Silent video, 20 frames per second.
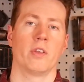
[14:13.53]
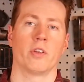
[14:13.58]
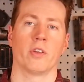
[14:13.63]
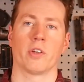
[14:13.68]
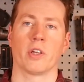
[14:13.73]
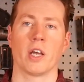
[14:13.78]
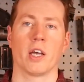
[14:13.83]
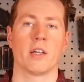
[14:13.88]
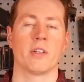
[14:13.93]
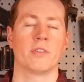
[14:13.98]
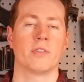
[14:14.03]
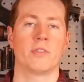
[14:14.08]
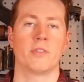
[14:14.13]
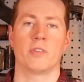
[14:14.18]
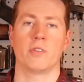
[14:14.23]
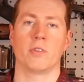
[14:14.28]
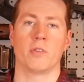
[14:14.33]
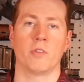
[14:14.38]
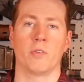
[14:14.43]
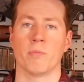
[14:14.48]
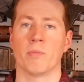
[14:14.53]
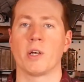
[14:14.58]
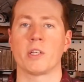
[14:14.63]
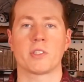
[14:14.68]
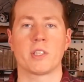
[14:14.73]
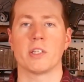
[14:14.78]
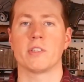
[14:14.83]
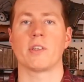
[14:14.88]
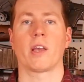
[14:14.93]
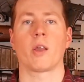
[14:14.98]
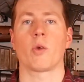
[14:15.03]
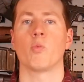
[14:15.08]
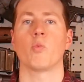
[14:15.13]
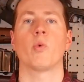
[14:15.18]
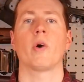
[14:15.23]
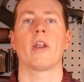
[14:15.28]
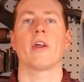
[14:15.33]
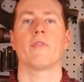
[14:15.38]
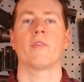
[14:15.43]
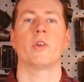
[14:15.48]
your guns, your muskets, like
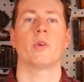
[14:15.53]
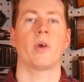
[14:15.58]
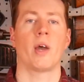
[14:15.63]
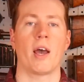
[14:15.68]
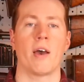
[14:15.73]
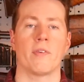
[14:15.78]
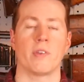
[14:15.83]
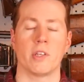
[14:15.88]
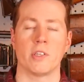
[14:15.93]
whatever you have.